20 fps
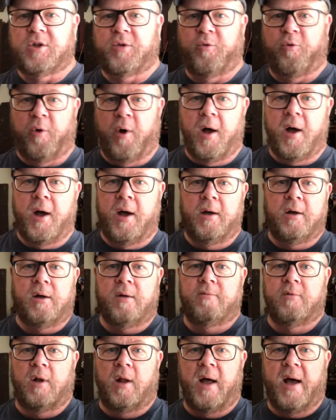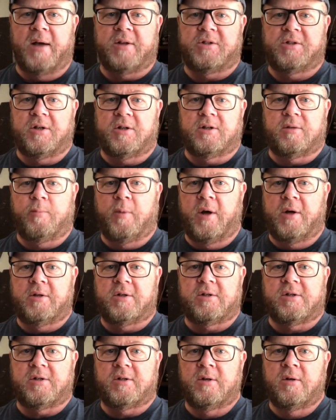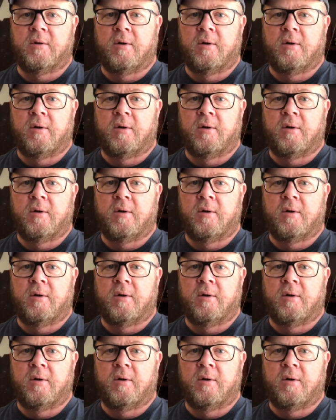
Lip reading: find of the last 6 months,